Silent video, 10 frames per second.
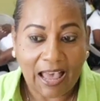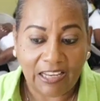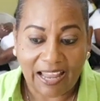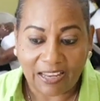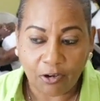A
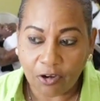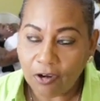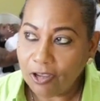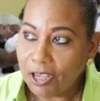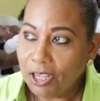
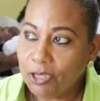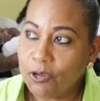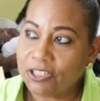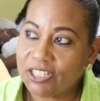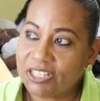ladder,
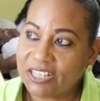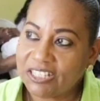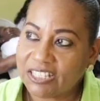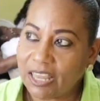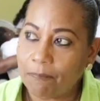it's
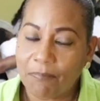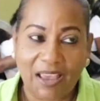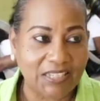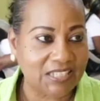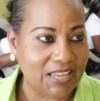step
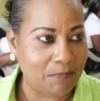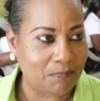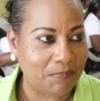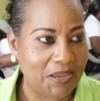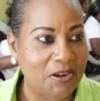by
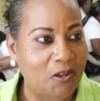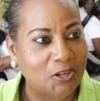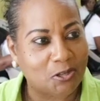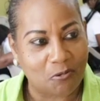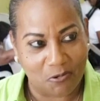step in
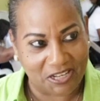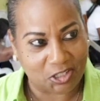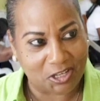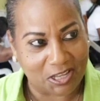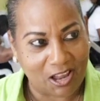order to
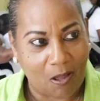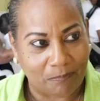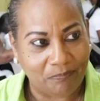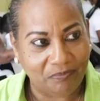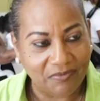reach the
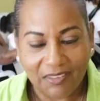top.